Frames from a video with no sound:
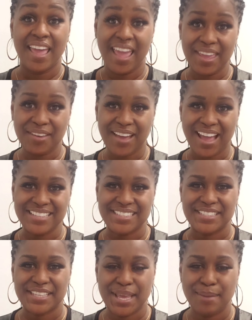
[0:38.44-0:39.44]
Hey you guys,
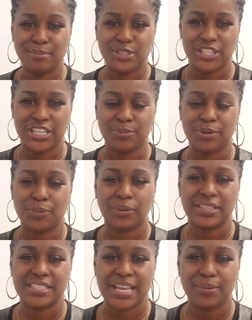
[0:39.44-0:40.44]
it's Kim G with
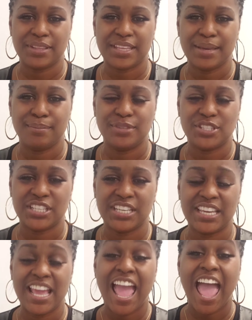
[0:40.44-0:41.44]
Real Estate with Kim
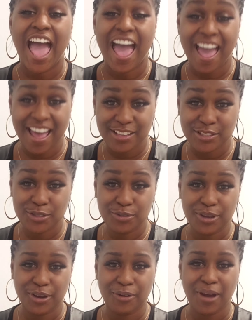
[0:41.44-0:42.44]
G. As you
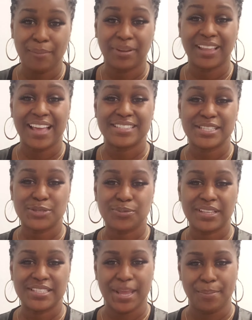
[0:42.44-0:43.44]
know, I'm a licensed
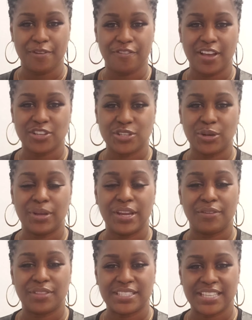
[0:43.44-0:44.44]
real estate professional
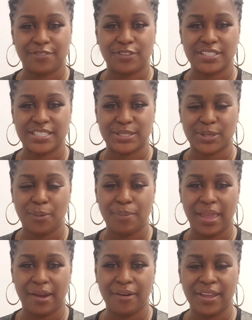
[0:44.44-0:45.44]
here in the San Francisco
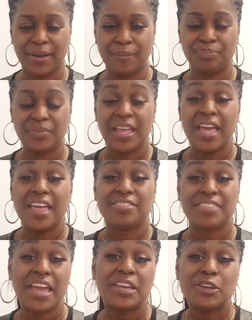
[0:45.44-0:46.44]
Bay Area.
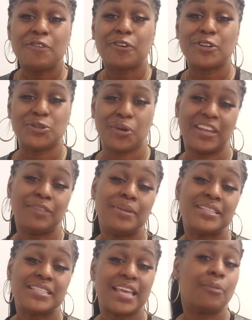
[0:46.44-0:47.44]
Thank you for joining
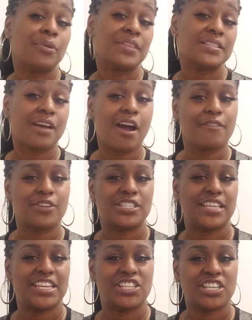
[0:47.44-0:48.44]
me today with this
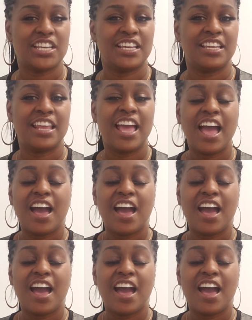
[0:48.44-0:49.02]
conversation.